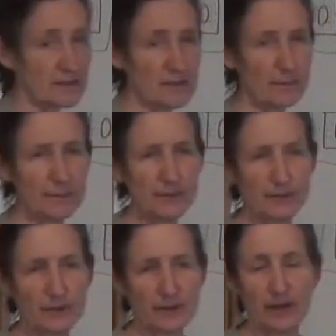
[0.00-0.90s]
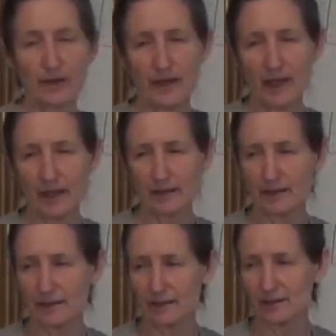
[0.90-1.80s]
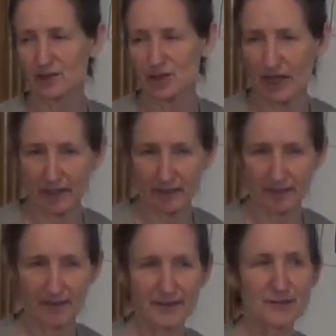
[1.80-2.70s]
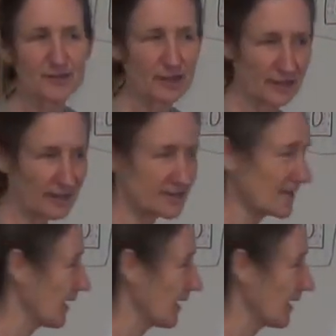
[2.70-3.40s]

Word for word: some people can only handle a little shake. So that's